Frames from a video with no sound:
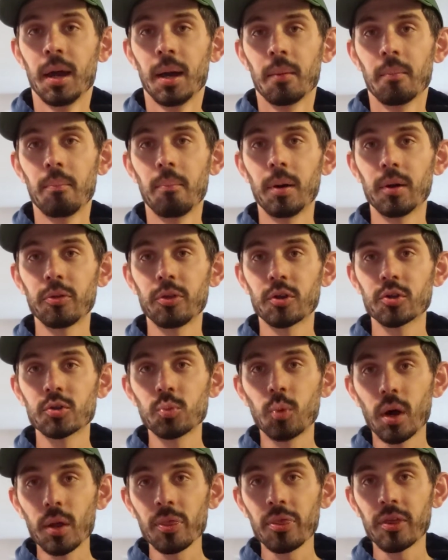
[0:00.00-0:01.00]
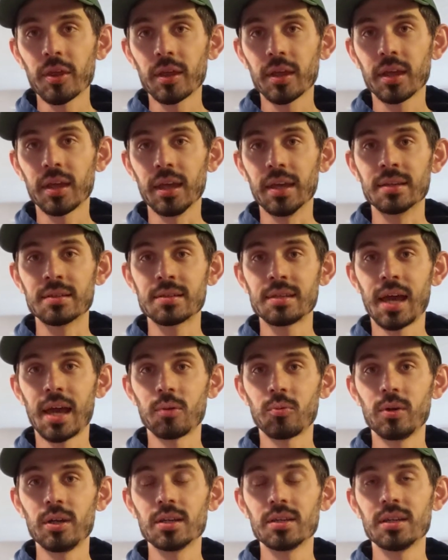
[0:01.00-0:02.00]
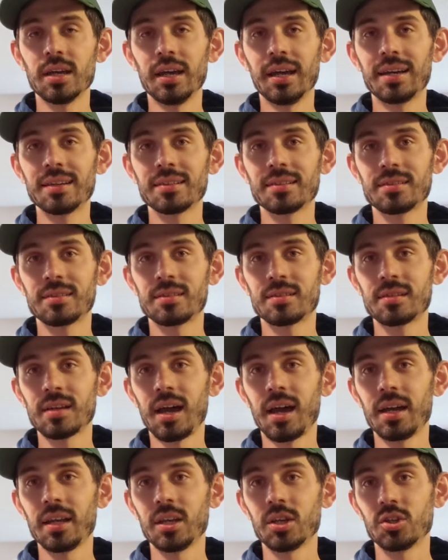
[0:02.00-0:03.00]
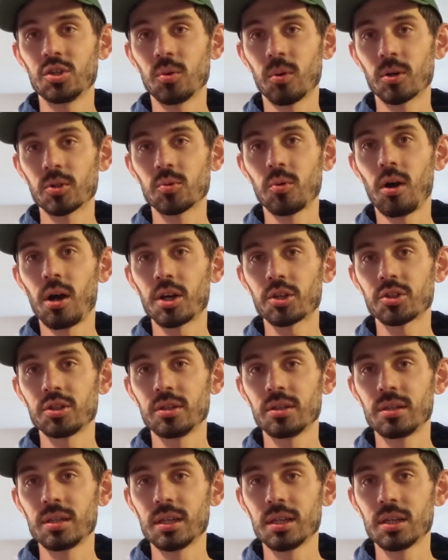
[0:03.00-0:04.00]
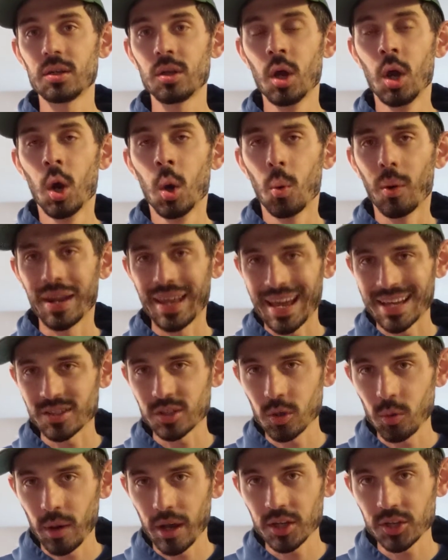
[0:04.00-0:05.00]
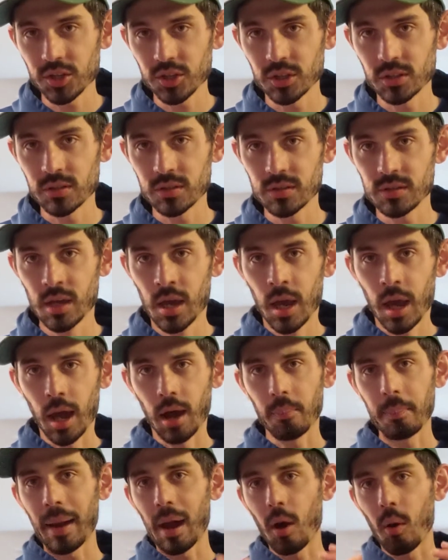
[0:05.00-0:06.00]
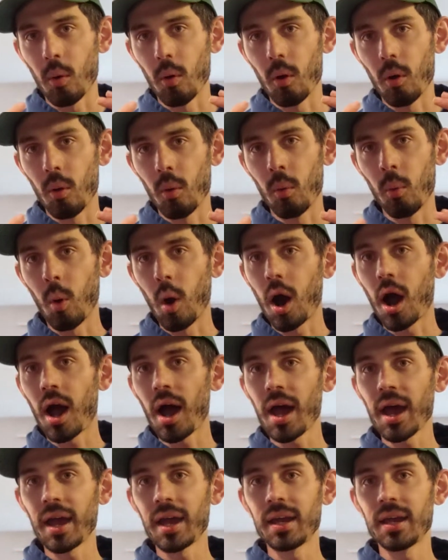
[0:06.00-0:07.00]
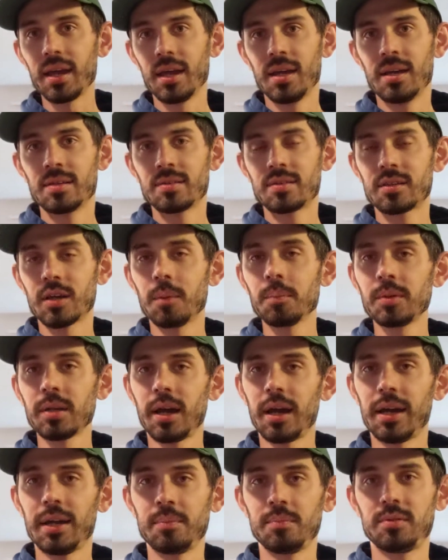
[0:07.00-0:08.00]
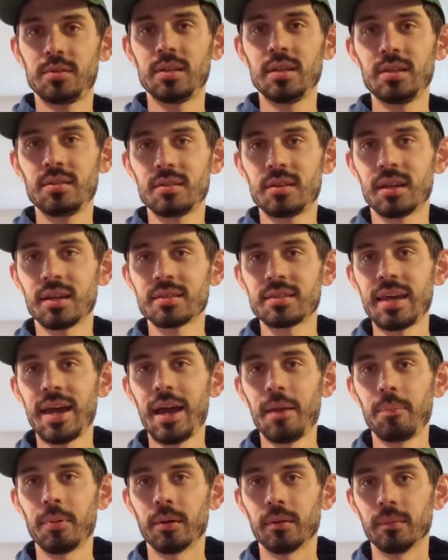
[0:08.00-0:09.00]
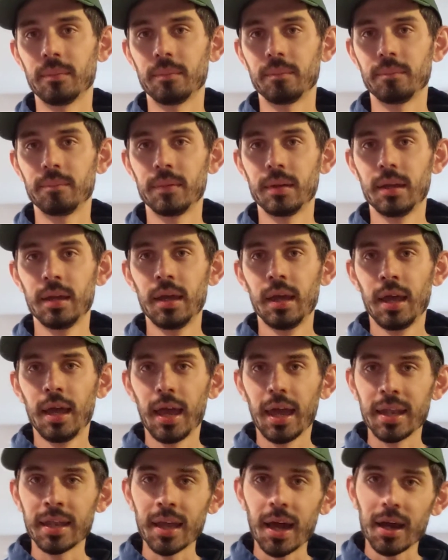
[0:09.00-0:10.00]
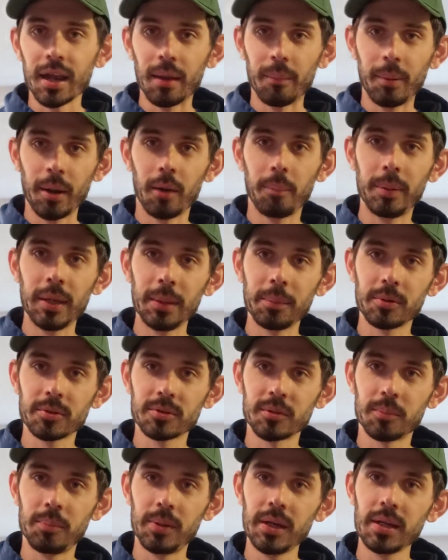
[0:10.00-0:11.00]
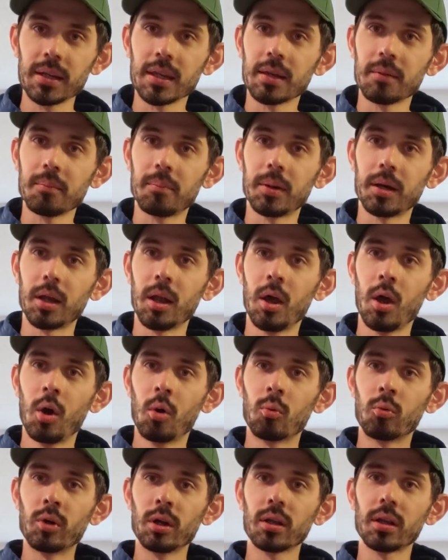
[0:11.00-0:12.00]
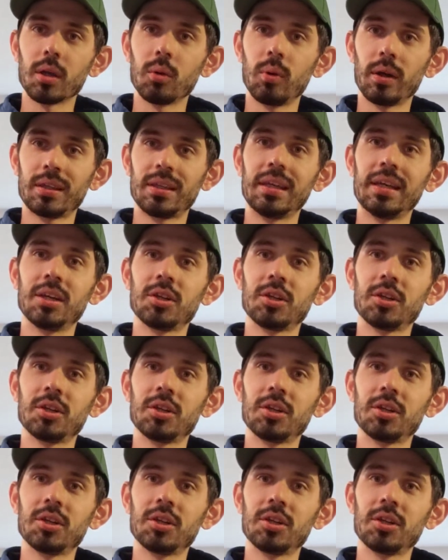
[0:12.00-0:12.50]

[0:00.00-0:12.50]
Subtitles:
But there's one thing is that we as a society, George Washington would ask questions about why sometimes these things happen. And not about people's opinion, but really what the